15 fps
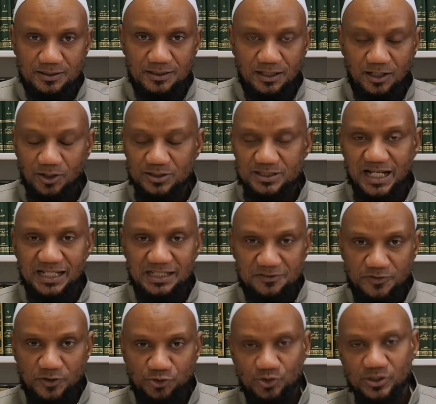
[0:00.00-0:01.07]
or Da'if,
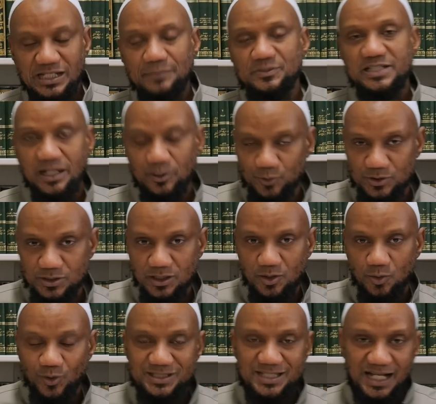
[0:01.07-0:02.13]
Sunan Abi Dawud,
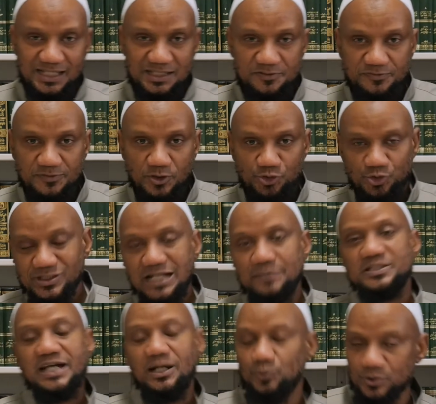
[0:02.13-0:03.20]
wa Da'if, Sunan Abi
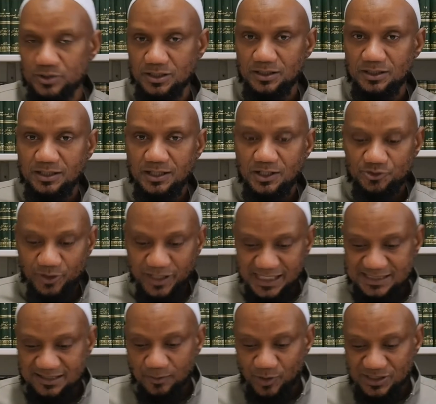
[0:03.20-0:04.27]
Dawud. So you can
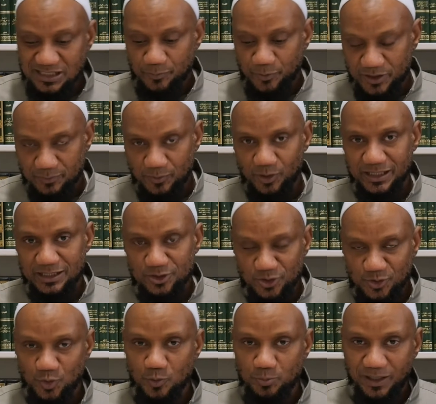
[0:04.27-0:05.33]
somewhat separate the book into
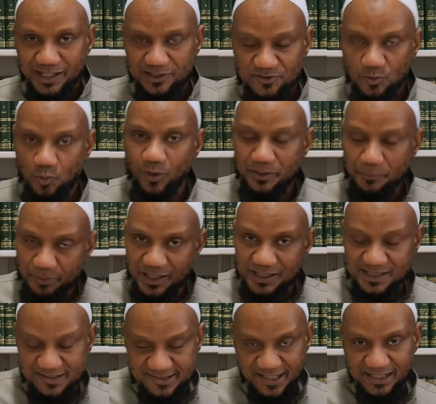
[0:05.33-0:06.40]
two parts. One part
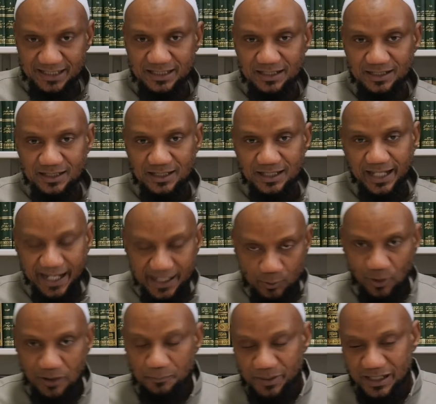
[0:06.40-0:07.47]
is Sahih, and
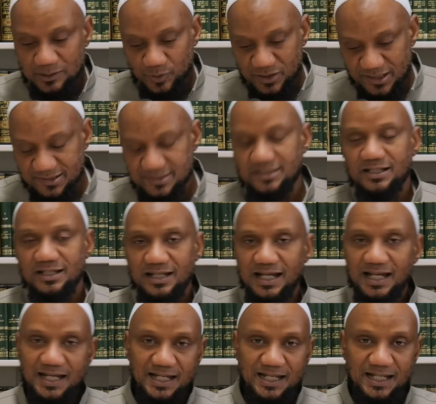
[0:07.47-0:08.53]
one part which is
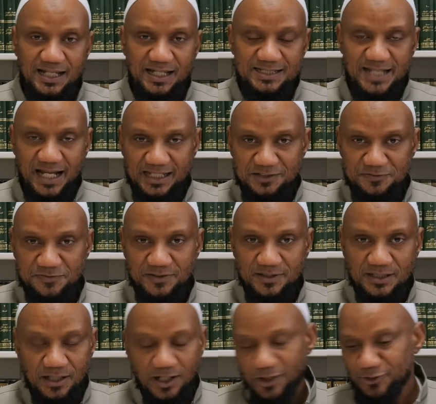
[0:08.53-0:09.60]
Da'if.
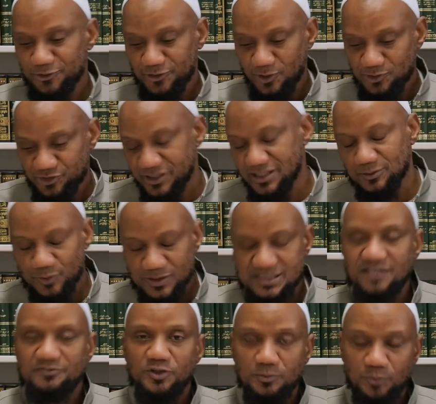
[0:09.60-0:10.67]
Also, so you have with
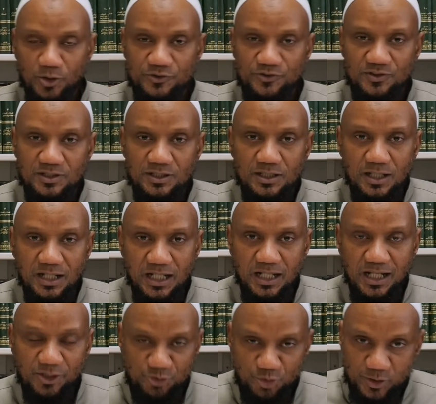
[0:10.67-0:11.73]
several books,
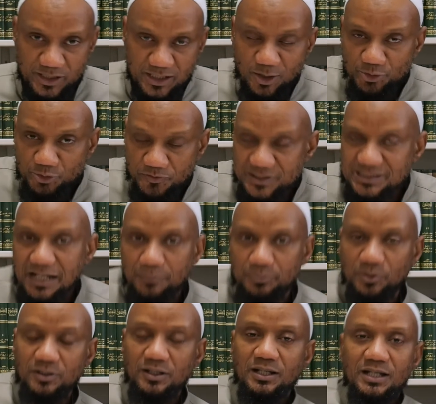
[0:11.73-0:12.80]
Sunan also, for
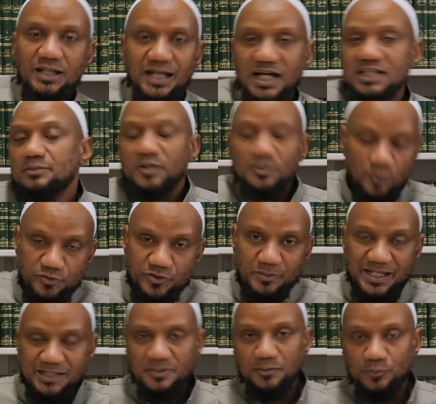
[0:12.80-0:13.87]
example, Adab al-Mufrad by
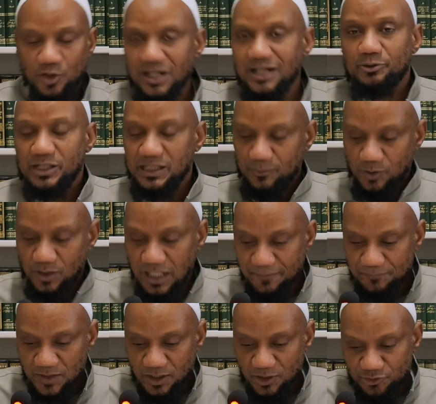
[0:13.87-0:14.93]
Imam Bukhari rahimahullah.
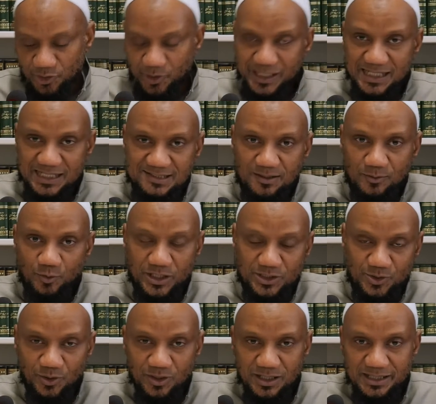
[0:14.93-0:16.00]
So you can somewhat
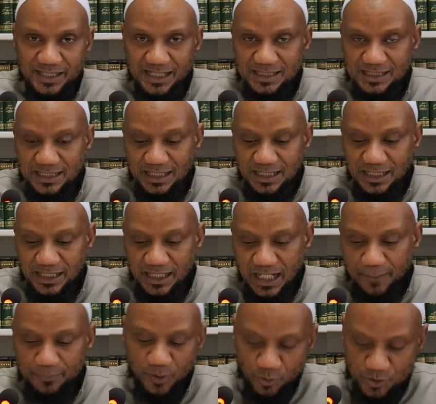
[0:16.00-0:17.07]
took that
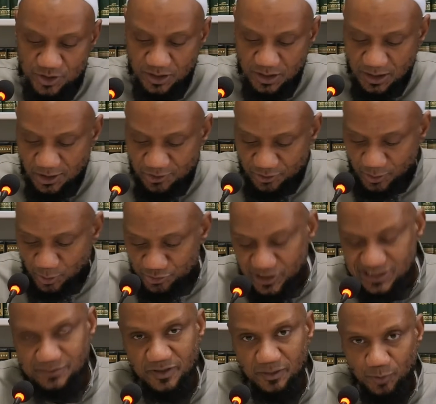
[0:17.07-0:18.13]
approach. So those are
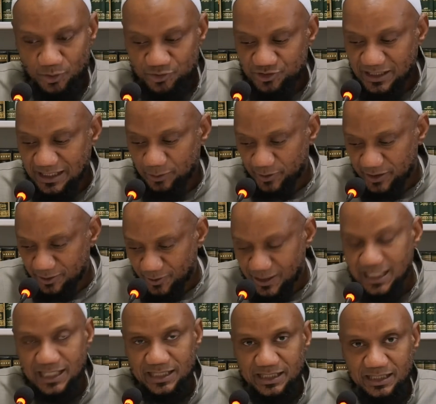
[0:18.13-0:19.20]
some of the books that are written
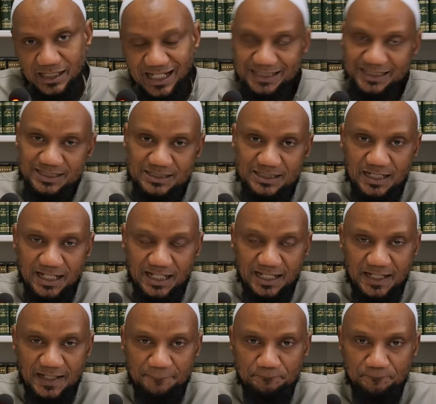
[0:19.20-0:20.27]
regarding hadith
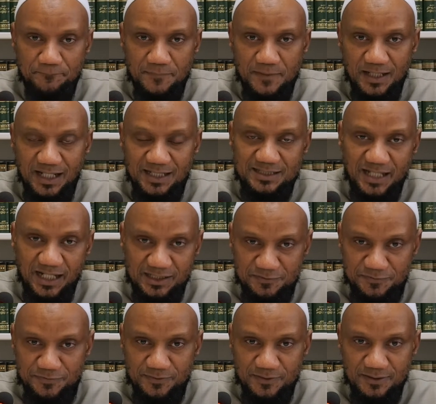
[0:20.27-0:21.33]

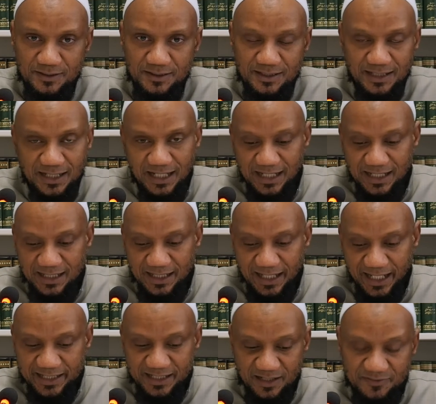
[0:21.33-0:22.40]
ad-da'if,
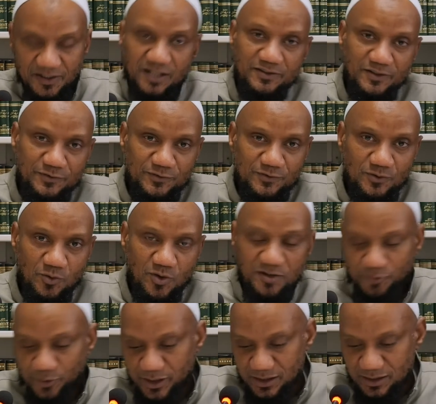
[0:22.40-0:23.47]
and you have others who have
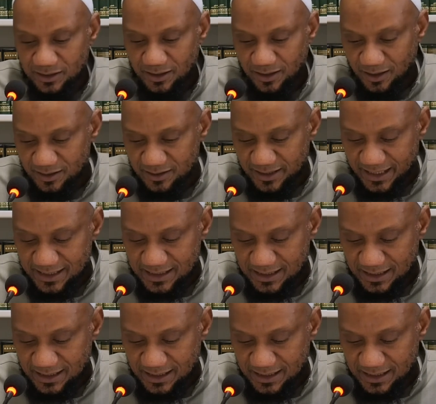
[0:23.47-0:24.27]
written on that